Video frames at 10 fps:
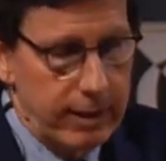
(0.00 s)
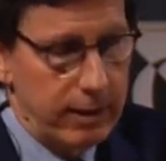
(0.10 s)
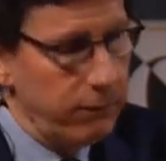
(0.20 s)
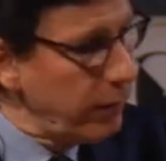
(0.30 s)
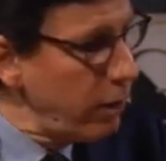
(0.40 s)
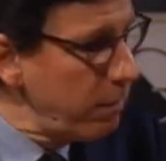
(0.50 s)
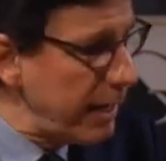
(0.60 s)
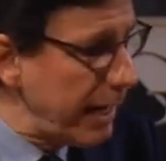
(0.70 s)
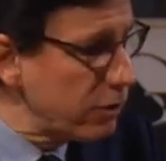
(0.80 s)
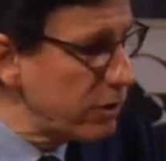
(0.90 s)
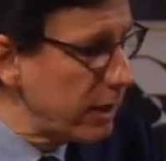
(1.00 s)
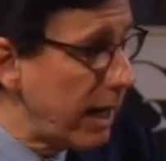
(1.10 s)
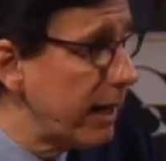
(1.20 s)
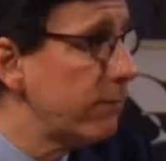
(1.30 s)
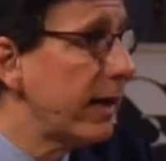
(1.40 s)
And the film, actually,
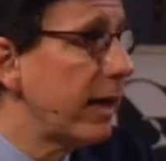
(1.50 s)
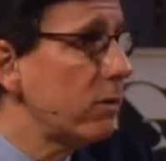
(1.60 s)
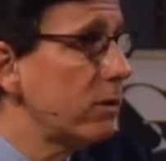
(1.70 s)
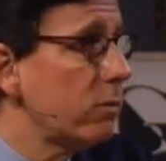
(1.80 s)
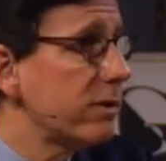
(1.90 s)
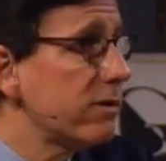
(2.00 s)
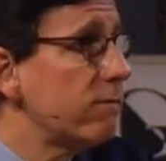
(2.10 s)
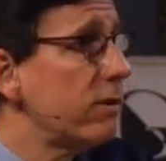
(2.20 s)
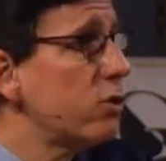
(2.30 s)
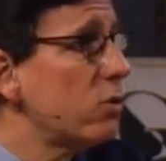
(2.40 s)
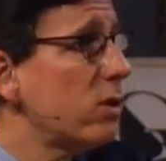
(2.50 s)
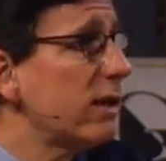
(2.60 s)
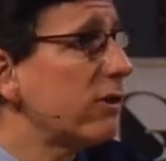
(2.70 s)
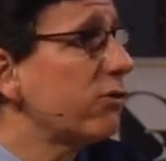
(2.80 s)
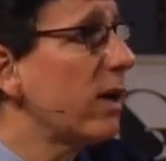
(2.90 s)
I found was a
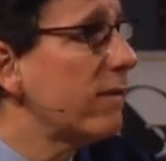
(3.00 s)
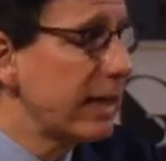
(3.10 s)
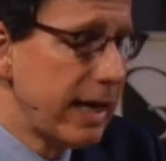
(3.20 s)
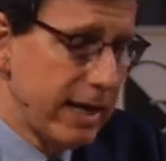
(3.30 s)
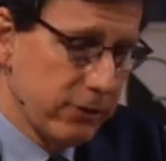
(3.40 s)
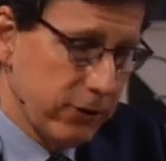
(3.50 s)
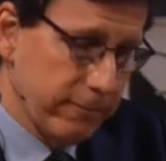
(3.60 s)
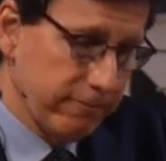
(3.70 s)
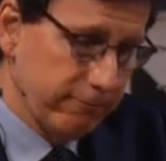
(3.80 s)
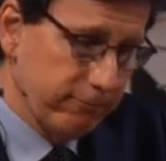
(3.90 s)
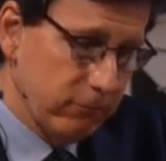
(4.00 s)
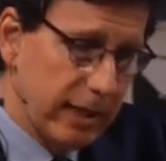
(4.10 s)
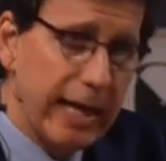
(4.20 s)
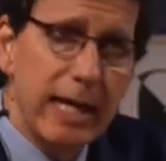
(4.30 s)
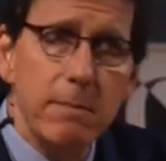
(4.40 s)
visual extravaganza
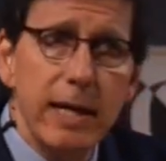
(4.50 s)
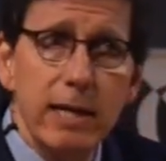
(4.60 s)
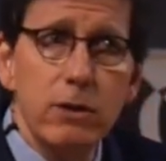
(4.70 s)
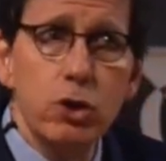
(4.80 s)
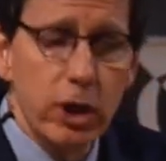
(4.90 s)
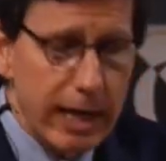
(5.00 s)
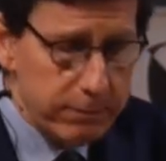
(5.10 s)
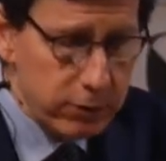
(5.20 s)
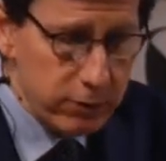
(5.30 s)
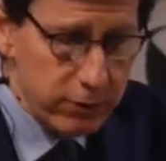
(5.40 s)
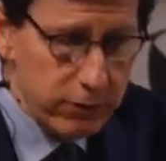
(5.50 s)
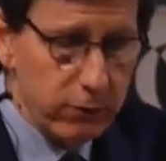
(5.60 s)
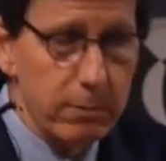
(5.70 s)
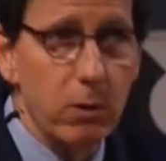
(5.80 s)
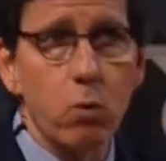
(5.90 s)
with animated chapters
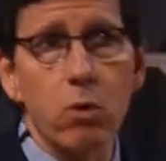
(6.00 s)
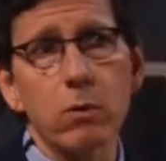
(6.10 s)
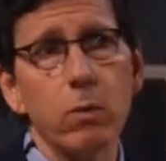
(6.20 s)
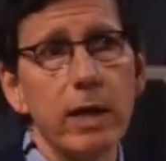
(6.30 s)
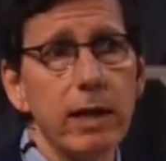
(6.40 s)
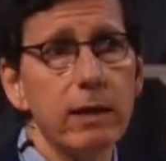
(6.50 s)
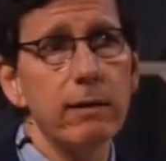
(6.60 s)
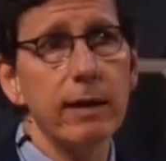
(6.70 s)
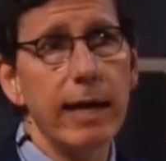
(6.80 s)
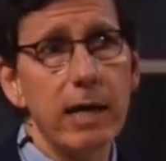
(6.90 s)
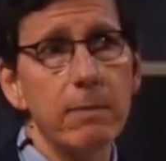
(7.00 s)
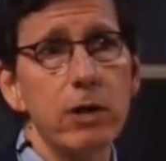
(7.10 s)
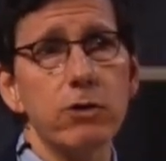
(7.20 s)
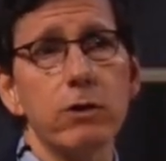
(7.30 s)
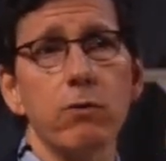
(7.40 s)
from award winning
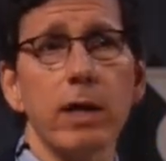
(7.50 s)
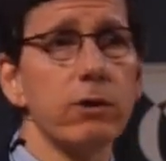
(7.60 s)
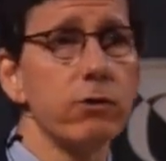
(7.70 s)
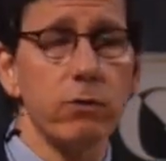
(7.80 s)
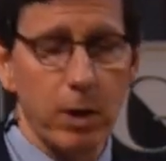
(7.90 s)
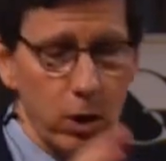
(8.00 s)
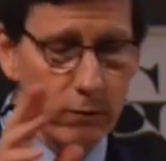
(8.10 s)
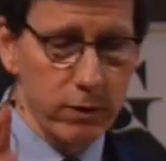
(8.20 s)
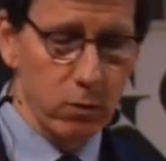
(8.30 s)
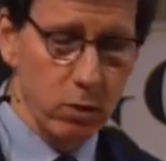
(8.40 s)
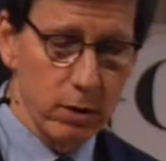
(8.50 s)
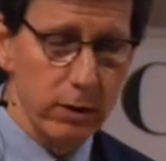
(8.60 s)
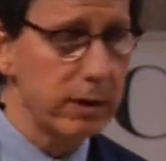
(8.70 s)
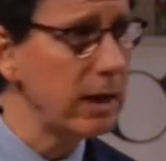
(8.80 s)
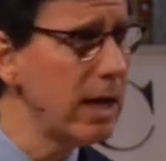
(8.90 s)
animation directors from all over the
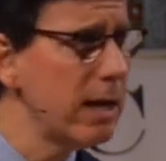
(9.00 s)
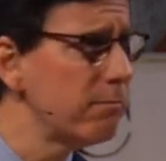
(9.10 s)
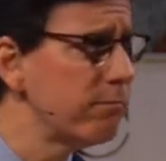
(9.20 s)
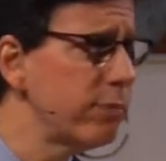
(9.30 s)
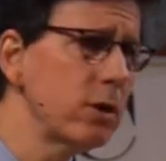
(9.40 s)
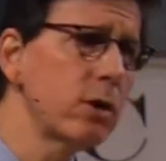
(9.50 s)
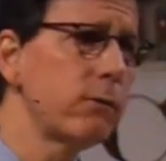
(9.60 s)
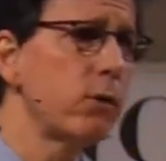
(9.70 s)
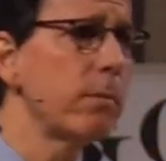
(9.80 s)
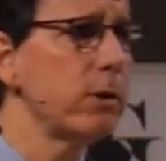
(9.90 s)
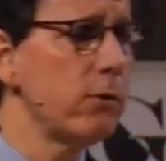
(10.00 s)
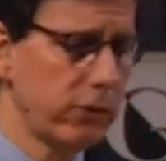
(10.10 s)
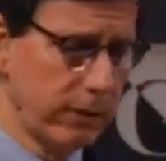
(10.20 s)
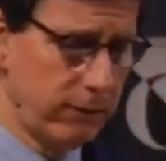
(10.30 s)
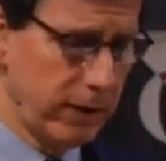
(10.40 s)
world and Beautiful
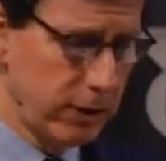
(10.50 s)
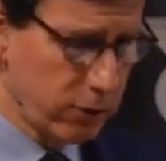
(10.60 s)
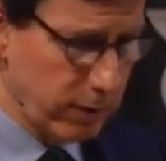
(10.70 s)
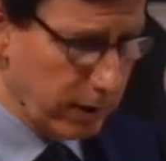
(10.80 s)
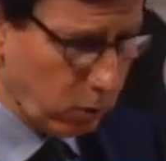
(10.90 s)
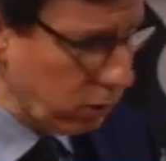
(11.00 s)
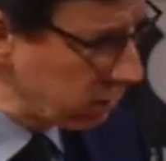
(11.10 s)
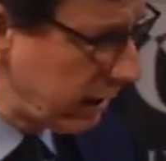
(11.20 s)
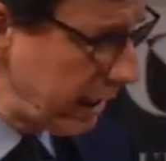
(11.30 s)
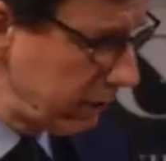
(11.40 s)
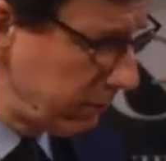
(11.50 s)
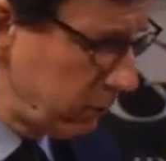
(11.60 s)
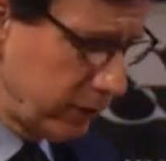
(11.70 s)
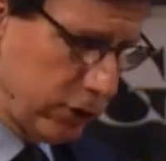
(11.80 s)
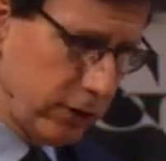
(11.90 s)
music featuring world class
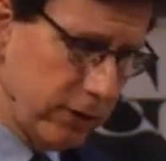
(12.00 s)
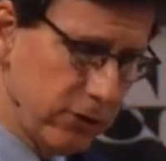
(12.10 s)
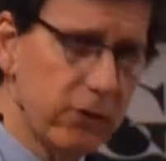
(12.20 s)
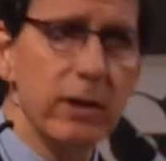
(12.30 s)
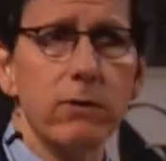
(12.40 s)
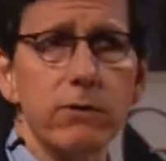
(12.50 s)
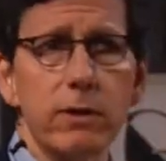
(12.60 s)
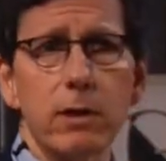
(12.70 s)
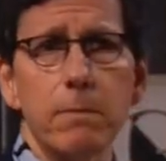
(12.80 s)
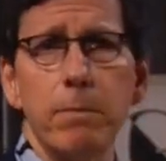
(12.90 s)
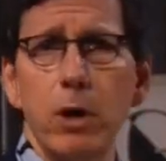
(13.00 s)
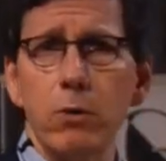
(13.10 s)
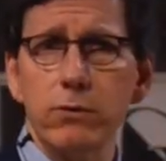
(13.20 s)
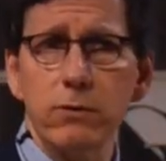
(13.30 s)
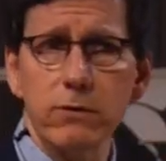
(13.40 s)
musicians, singers, and
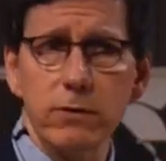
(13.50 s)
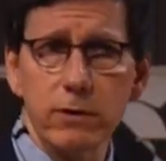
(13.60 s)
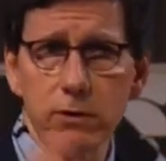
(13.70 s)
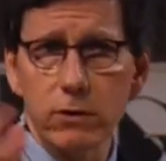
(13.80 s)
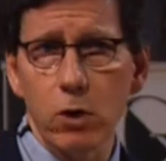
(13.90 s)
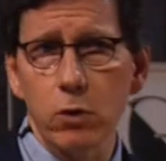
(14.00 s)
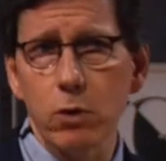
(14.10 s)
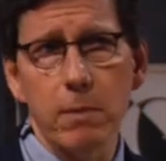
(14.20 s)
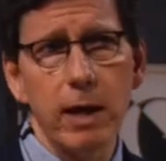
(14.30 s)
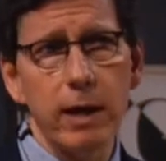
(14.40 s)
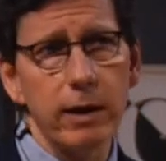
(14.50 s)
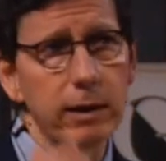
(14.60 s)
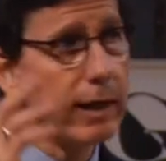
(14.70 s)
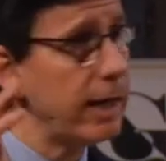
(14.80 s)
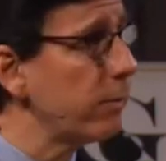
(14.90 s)
composers such as Yo Yo Ma
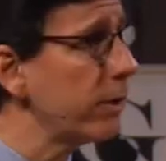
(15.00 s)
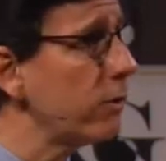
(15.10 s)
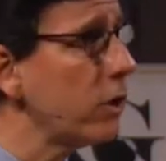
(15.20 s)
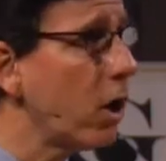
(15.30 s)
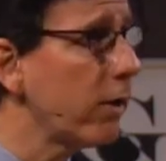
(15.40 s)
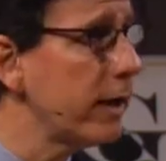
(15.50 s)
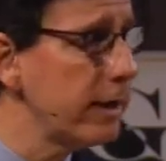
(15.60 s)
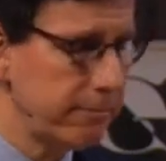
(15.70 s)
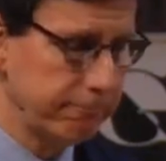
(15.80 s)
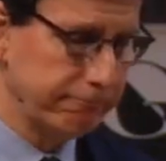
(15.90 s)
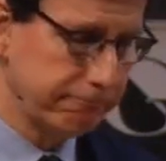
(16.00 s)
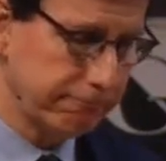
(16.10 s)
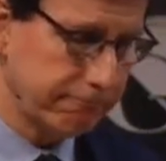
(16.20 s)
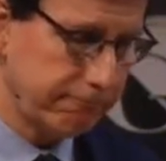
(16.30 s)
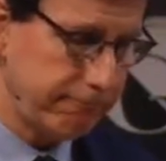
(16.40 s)
and Gabriel Yared.
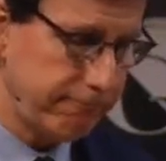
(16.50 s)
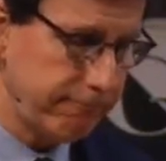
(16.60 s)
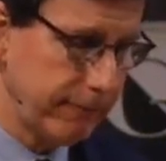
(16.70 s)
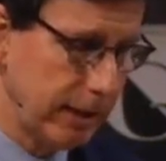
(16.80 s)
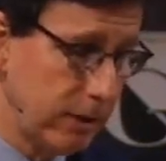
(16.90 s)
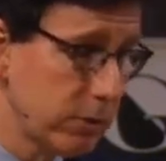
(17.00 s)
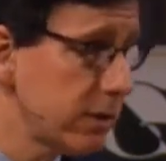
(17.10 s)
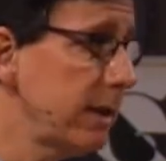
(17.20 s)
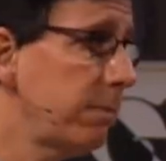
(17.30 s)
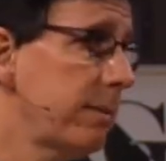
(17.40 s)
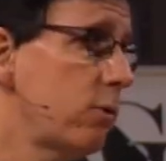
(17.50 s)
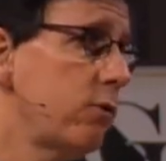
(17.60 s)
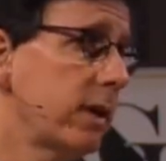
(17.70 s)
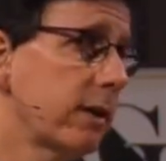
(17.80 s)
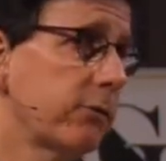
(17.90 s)
It was a deeply
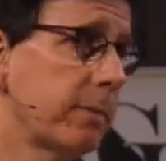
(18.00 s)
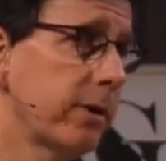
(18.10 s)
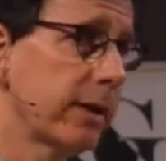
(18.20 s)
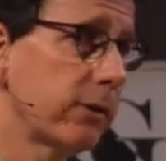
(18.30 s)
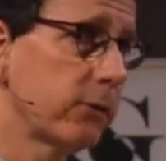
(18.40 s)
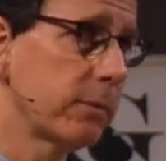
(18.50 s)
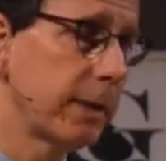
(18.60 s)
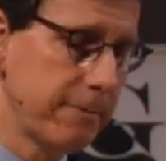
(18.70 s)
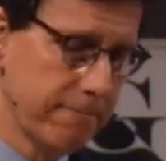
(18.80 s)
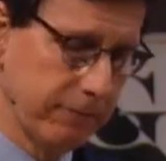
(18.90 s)
moving experience for me.